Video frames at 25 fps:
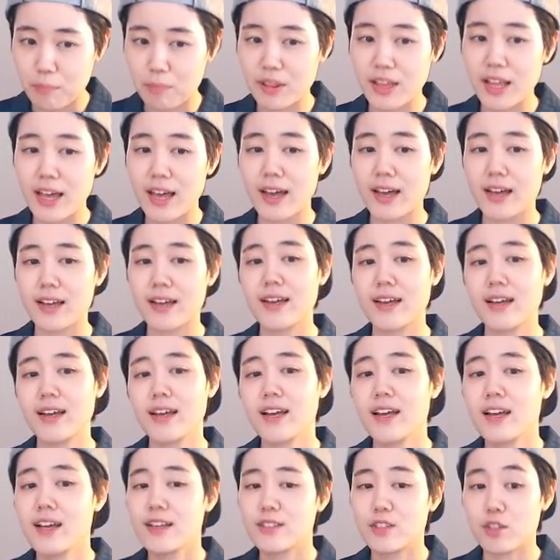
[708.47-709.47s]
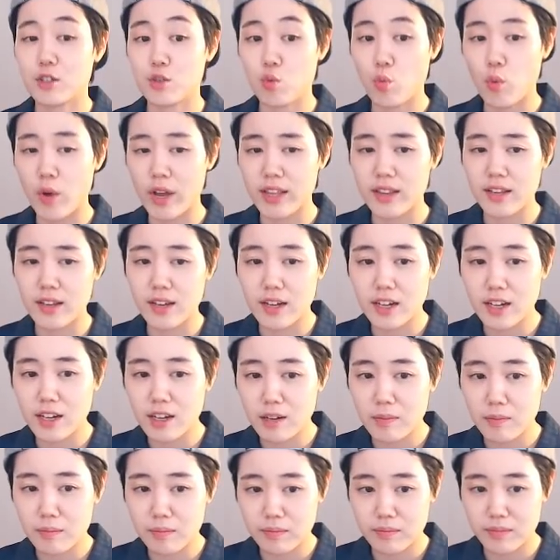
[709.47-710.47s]
black just went
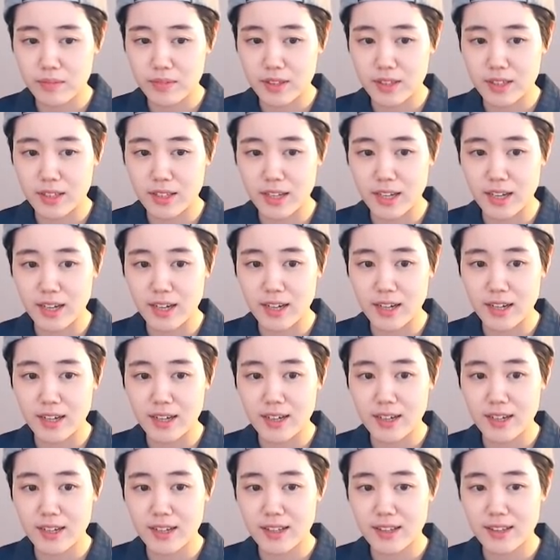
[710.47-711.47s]
up, tak,